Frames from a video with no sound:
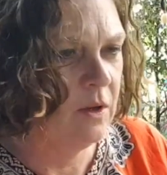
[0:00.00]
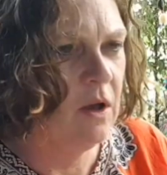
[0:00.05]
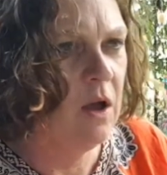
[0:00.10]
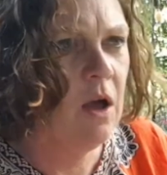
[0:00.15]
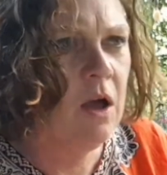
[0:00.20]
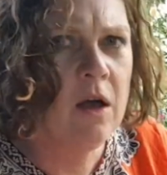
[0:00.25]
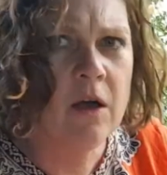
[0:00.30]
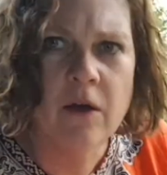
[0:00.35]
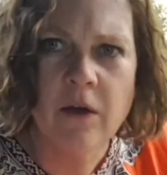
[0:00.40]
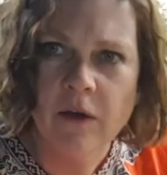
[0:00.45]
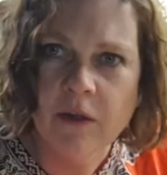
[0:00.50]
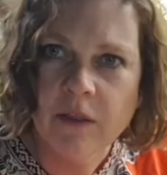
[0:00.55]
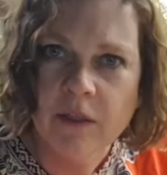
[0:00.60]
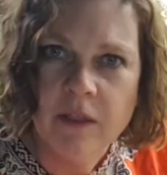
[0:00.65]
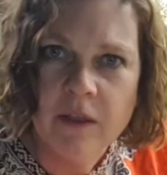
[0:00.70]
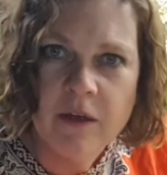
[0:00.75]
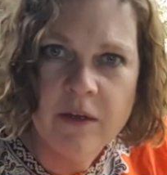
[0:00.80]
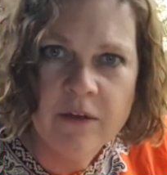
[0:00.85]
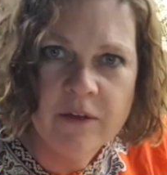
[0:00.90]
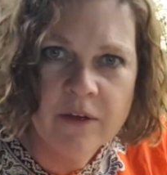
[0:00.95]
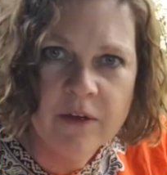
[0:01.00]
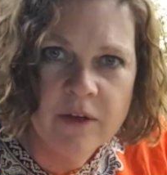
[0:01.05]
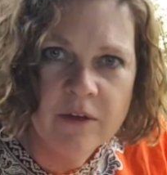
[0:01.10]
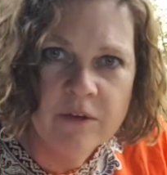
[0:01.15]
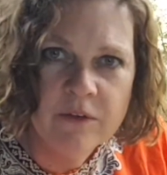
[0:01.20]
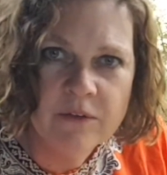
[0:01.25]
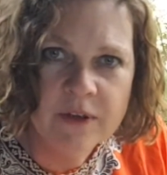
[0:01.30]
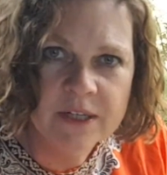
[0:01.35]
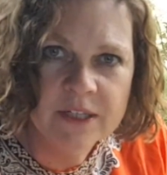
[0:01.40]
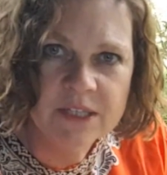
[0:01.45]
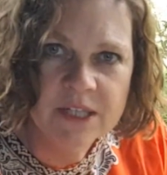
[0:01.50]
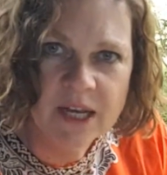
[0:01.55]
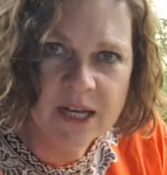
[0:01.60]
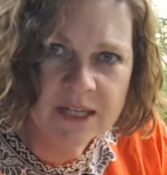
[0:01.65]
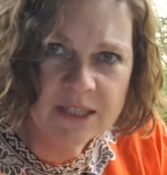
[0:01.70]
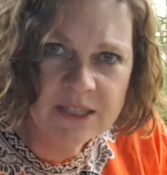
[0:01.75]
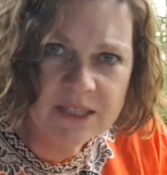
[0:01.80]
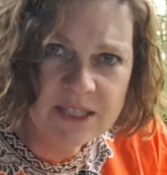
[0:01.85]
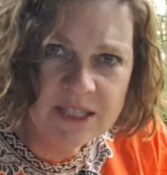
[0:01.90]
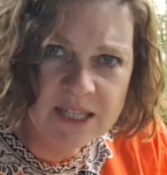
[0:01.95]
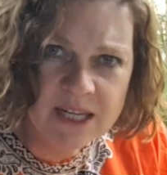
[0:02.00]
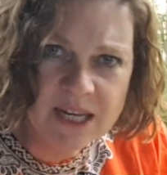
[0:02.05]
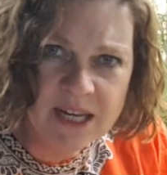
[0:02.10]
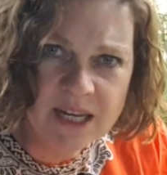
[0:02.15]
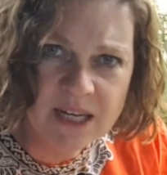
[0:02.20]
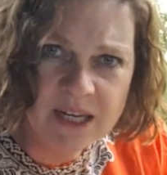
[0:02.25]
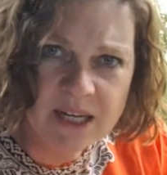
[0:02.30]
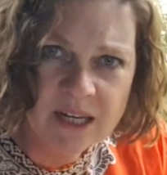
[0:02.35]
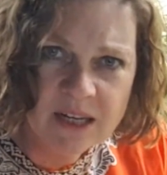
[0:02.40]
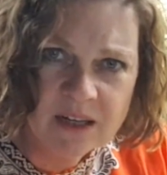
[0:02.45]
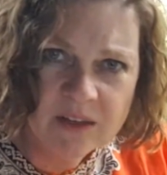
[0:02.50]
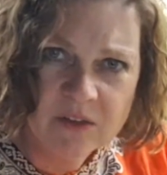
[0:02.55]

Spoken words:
Oh, fantastic.